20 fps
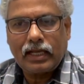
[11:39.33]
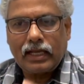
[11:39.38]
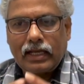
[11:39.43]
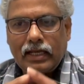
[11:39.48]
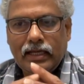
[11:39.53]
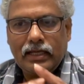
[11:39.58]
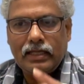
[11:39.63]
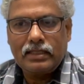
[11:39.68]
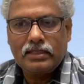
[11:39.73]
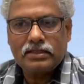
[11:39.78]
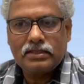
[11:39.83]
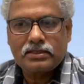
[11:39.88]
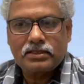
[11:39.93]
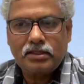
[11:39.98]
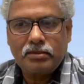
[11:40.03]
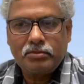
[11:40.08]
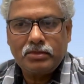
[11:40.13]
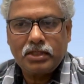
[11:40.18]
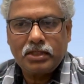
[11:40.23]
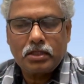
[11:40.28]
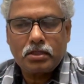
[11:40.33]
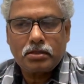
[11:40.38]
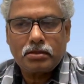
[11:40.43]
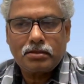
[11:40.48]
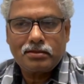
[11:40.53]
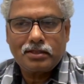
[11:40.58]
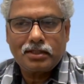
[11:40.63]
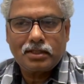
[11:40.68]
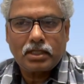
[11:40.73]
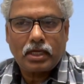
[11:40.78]
in similar to
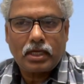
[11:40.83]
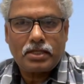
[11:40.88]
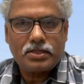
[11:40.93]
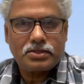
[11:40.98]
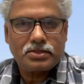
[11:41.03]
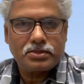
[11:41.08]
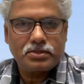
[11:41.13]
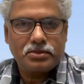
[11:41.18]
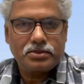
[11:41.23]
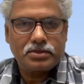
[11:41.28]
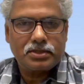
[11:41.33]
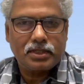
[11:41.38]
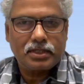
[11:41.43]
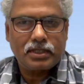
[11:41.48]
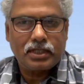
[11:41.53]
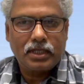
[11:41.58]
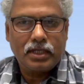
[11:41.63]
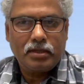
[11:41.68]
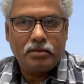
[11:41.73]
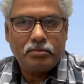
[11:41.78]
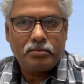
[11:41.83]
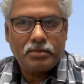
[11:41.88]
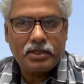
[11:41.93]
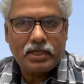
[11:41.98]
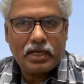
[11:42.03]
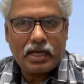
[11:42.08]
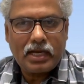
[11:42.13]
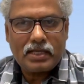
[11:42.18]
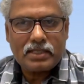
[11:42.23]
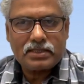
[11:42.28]
the constitution,
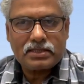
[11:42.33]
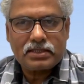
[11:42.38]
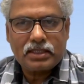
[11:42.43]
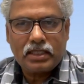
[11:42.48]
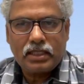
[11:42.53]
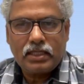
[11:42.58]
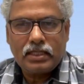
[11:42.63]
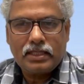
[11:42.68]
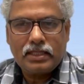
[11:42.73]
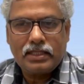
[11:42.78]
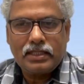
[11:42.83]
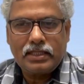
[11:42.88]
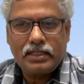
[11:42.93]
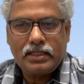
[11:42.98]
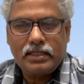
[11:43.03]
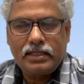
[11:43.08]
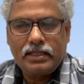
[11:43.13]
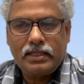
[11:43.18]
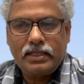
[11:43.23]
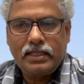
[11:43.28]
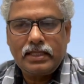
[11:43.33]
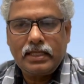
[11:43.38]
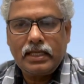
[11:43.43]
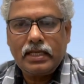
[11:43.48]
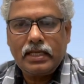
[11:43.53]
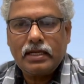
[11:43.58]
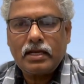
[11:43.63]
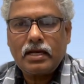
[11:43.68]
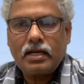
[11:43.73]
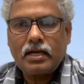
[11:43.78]
because there
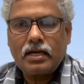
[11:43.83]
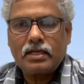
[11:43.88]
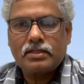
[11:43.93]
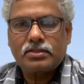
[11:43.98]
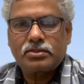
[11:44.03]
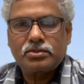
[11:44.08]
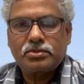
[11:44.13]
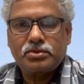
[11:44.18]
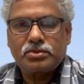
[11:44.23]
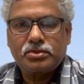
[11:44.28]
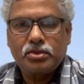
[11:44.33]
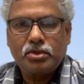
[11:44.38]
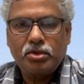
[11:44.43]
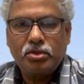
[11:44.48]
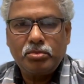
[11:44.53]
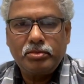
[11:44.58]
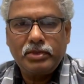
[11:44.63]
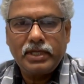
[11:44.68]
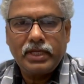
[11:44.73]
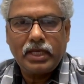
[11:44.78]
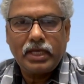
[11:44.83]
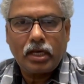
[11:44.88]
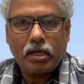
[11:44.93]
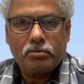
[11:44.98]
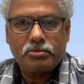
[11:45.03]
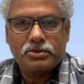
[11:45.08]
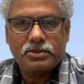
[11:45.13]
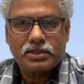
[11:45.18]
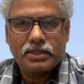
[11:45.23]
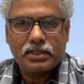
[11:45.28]
are so many
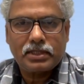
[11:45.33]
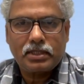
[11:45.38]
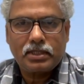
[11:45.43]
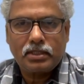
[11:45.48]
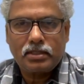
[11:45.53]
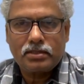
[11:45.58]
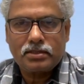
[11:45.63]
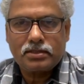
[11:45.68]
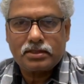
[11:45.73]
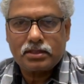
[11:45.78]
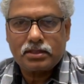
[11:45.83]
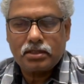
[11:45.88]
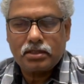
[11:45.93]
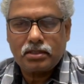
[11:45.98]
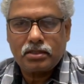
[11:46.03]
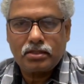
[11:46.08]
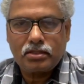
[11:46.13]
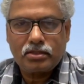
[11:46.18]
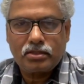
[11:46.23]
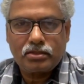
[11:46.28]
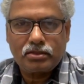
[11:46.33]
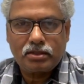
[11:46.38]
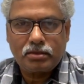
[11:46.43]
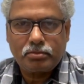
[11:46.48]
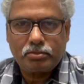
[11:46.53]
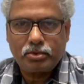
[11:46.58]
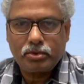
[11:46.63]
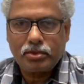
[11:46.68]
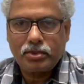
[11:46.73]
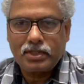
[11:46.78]
obstacles to the
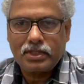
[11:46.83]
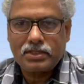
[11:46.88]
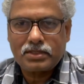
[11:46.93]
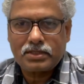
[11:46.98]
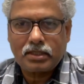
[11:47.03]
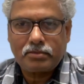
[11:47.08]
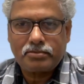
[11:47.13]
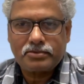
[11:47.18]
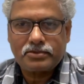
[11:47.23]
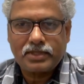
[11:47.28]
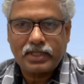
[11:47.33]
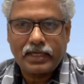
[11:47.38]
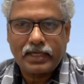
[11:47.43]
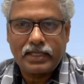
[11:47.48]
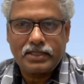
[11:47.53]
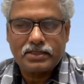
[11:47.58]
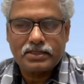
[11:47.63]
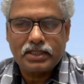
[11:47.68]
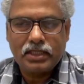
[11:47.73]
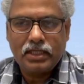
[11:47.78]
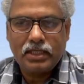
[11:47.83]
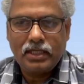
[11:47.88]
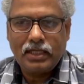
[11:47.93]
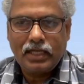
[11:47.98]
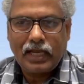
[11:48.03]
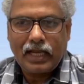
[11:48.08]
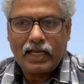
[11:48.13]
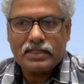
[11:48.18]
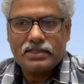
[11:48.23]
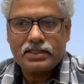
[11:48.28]
progress of science,
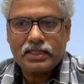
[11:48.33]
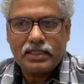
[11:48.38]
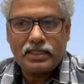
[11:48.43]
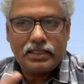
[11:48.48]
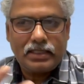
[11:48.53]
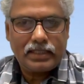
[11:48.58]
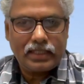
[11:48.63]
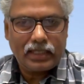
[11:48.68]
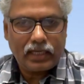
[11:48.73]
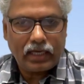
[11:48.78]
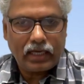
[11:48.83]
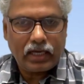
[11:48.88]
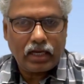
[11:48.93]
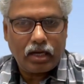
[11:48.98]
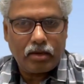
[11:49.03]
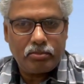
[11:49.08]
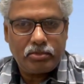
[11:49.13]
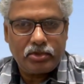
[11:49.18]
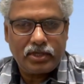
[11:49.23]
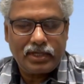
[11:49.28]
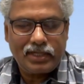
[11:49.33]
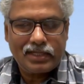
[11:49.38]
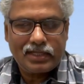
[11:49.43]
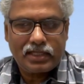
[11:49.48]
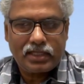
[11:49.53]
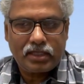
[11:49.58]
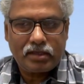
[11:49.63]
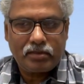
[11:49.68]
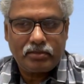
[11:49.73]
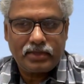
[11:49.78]
as I elaborated
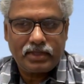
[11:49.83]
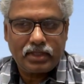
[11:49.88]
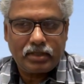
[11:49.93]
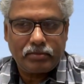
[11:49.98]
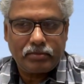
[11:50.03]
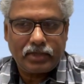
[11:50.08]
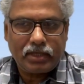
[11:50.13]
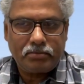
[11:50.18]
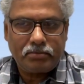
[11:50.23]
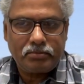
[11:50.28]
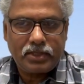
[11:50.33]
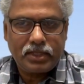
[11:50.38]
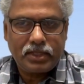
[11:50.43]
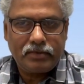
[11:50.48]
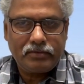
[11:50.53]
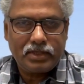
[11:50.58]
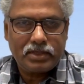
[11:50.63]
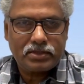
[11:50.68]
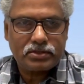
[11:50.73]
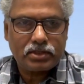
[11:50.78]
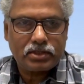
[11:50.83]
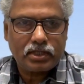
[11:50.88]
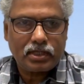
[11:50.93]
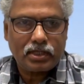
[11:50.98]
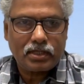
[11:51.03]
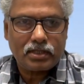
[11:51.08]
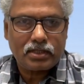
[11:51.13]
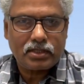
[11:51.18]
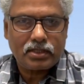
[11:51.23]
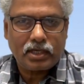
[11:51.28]
them in my previous
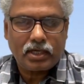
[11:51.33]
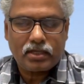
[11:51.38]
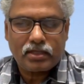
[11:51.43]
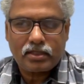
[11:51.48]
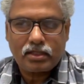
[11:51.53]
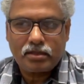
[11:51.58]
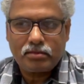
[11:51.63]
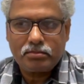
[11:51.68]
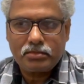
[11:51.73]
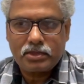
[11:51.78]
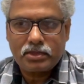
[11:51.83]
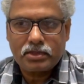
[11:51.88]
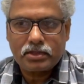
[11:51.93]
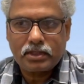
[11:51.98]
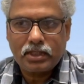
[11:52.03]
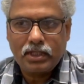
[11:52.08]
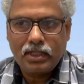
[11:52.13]
talk number